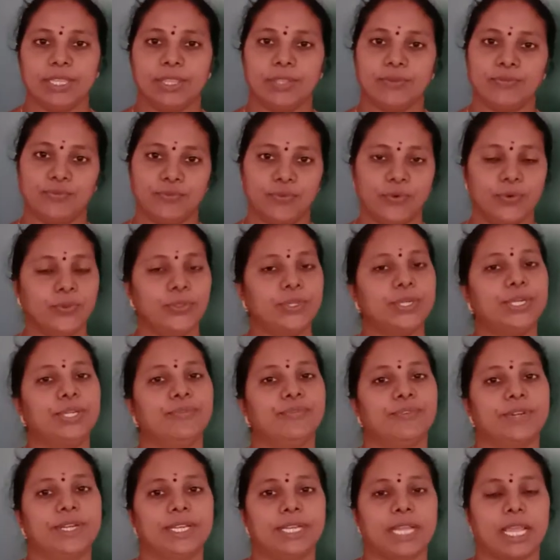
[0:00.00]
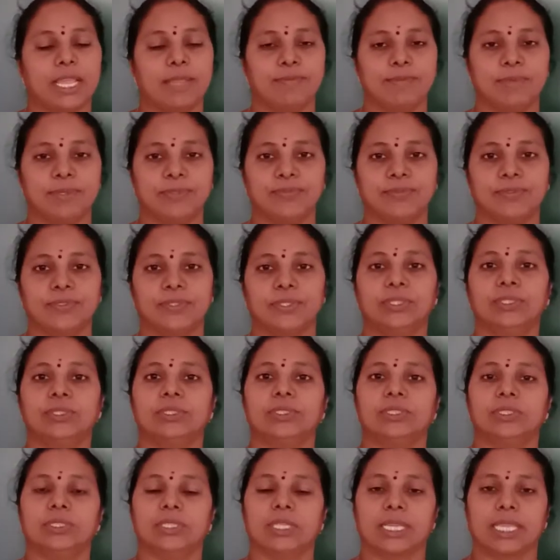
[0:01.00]
the fourth different type of
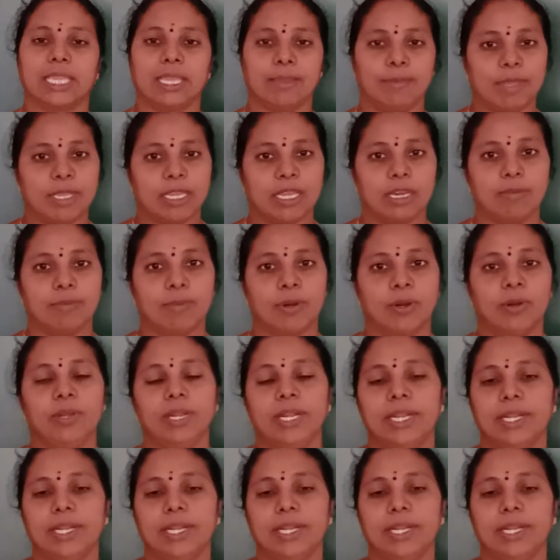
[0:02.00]
the chemical bond.